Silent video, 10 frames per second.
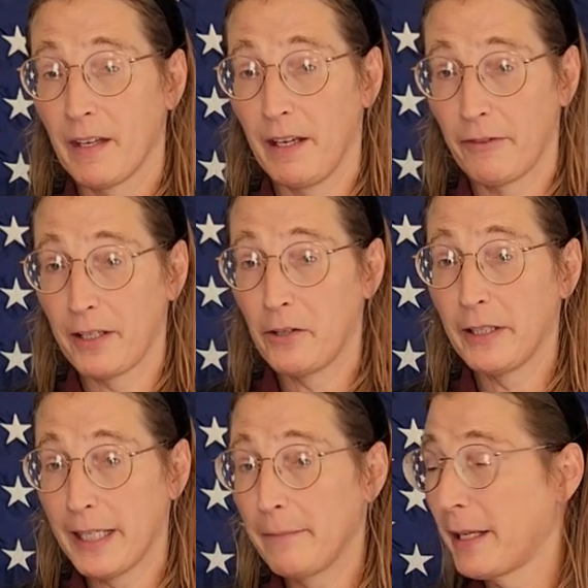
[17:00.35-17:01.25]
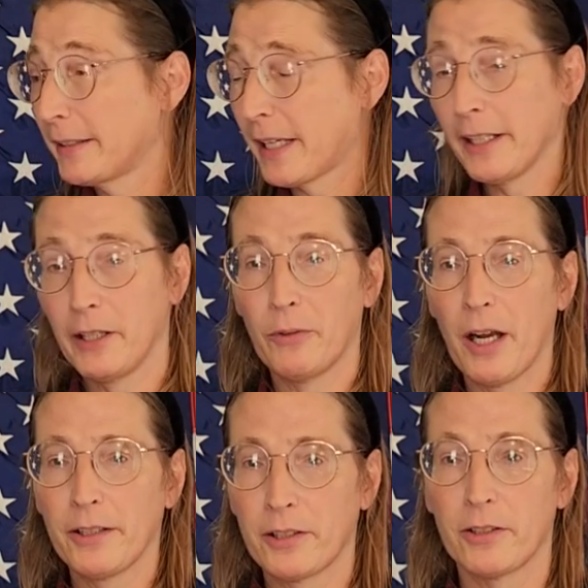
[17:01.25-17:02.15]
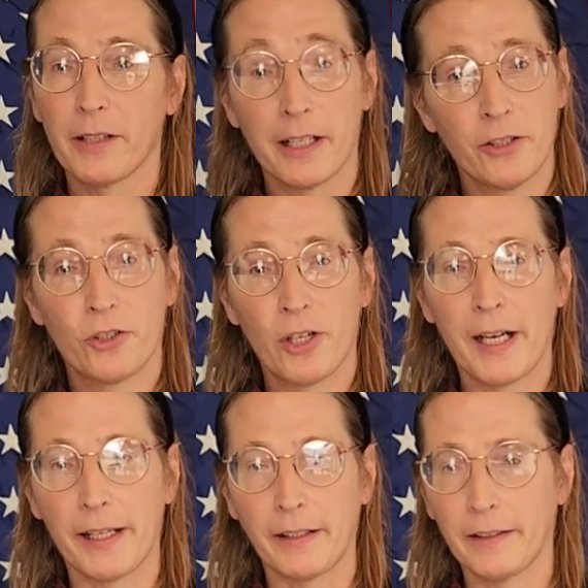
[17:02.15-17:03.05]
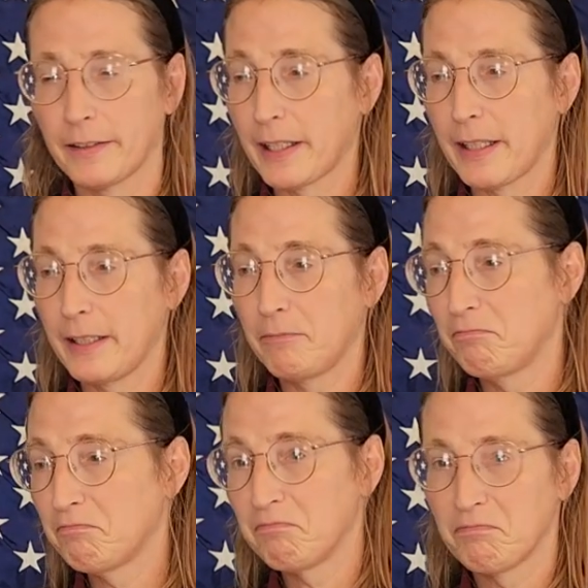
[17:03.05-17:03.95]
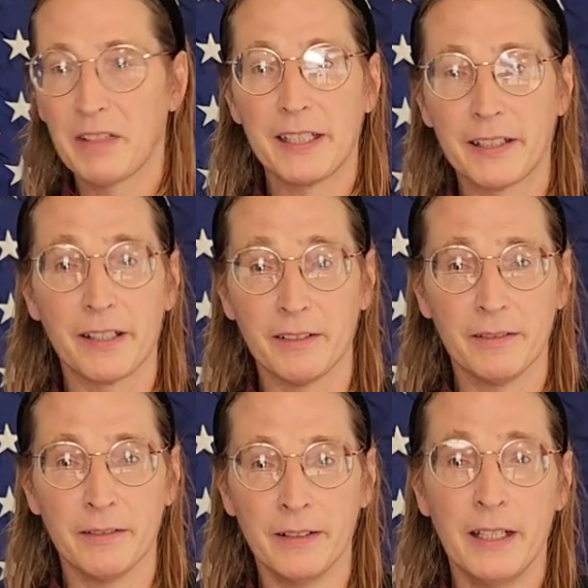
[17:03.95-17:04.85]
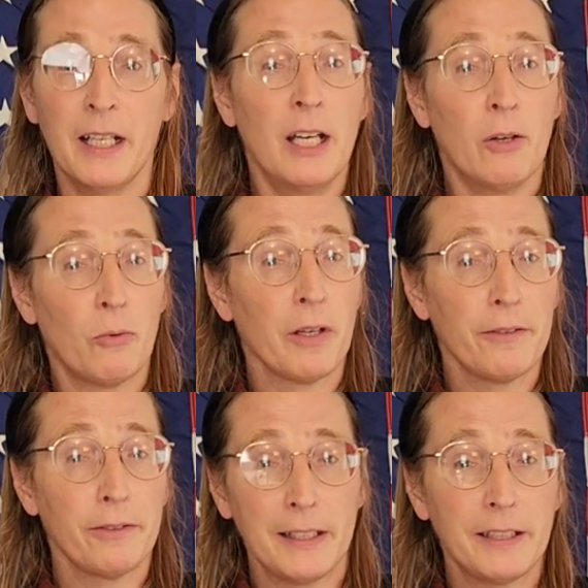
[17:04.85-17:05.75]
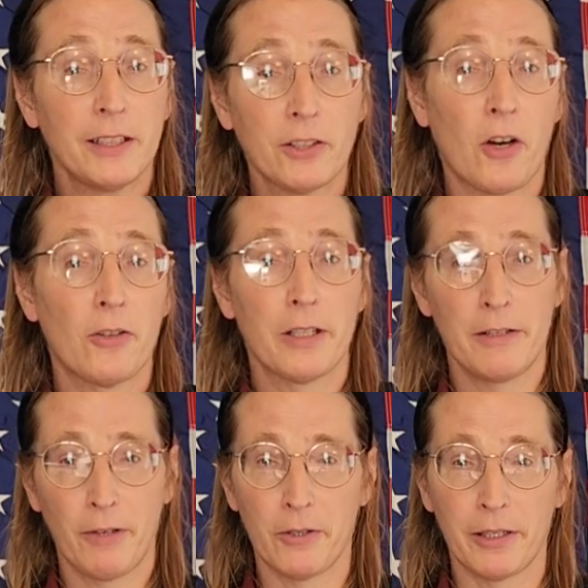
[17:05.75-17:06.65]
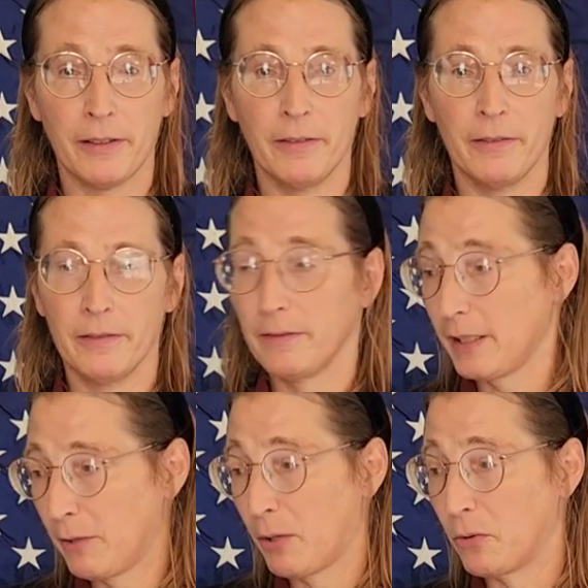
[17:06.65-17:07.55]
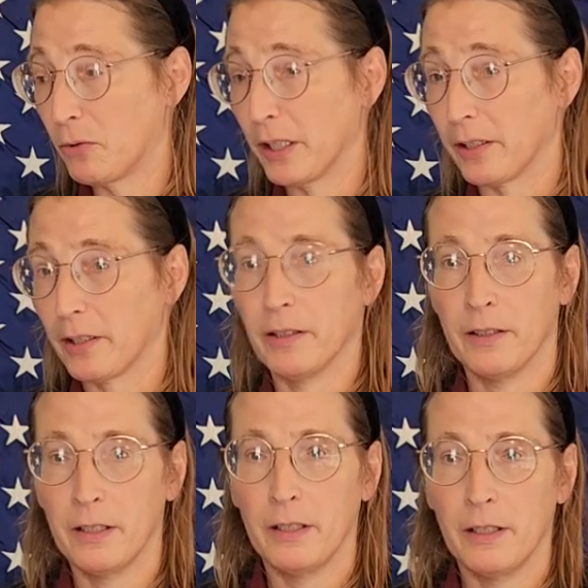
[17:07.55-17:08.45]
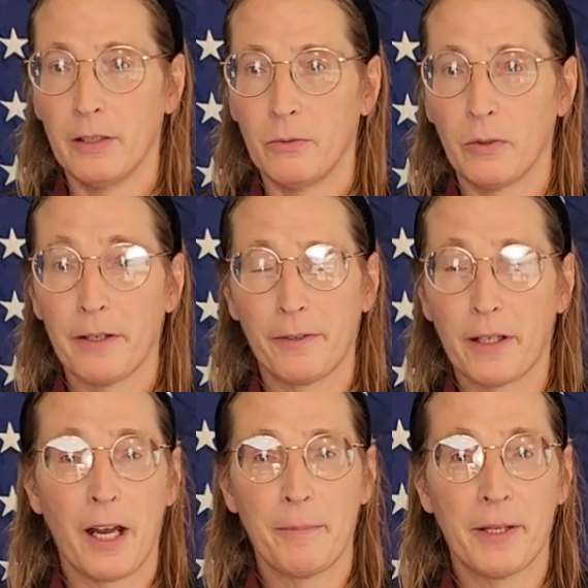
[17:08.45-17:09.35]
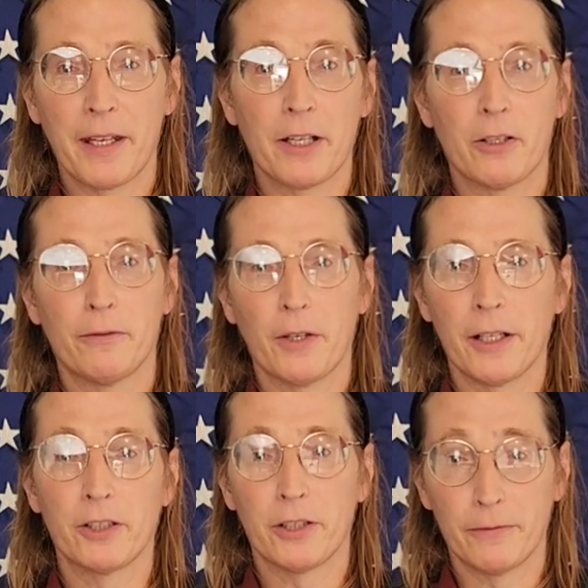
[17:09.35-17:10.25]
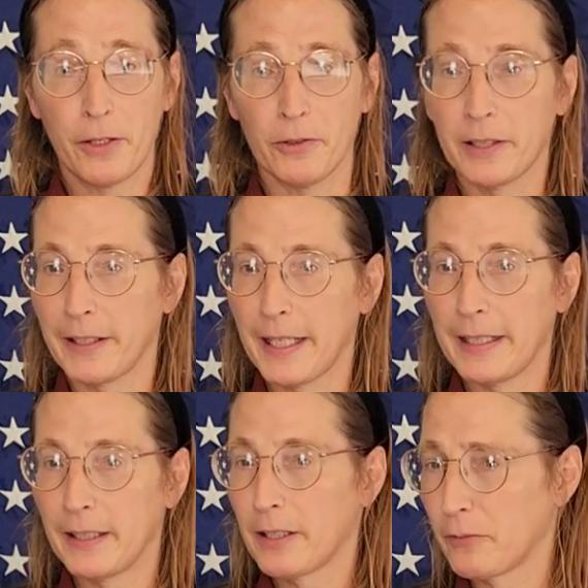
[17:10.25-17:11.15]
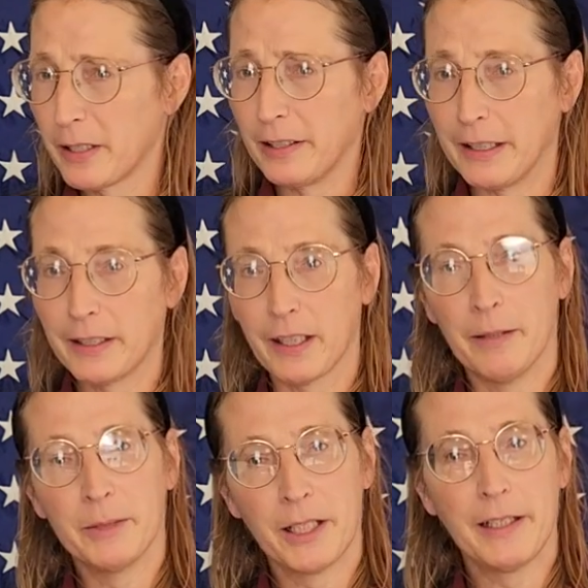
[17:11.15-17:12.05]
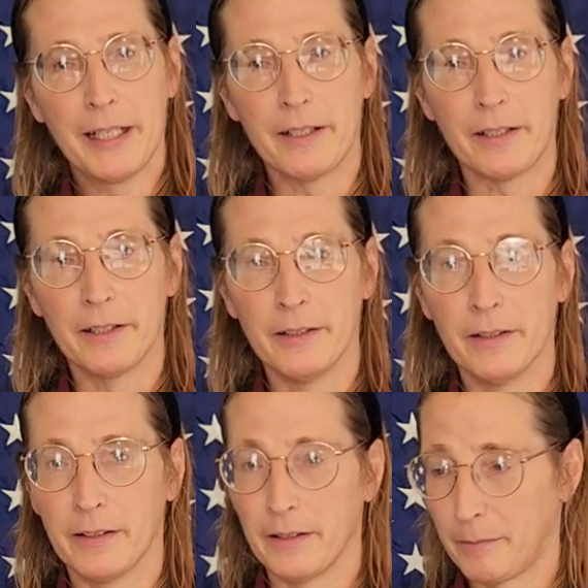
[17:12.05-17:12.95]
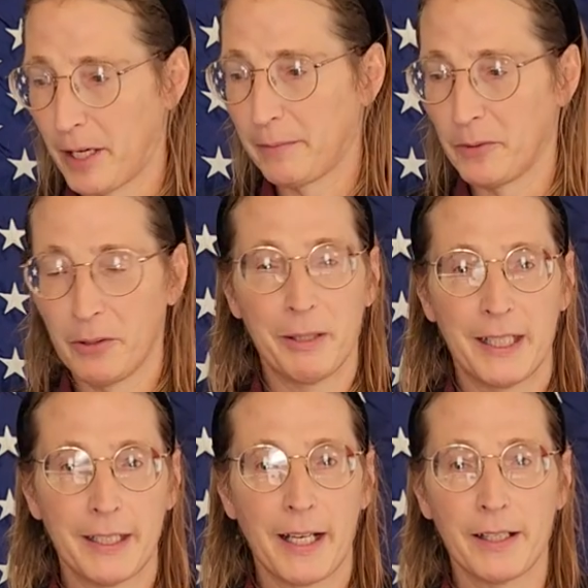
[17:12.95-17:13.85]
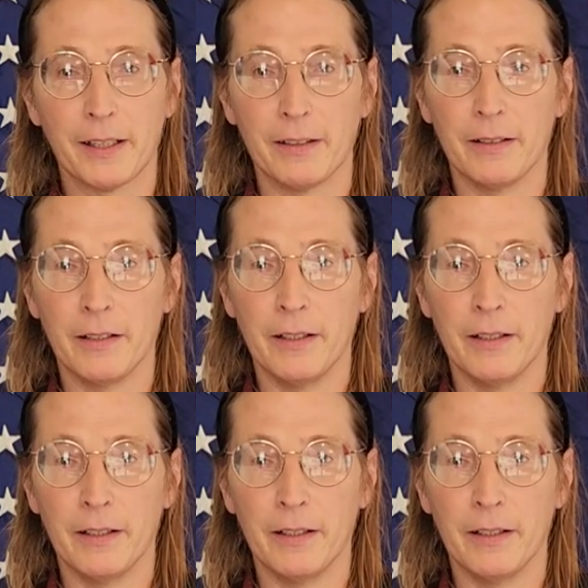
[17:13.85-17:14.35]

If they know a name that's on the roster, they could try, say, Lisa. What if Lisa's already voted? It won't work. What if our hypothetical fraudster votes and then the real Lisa comes in later? The problem would be detected.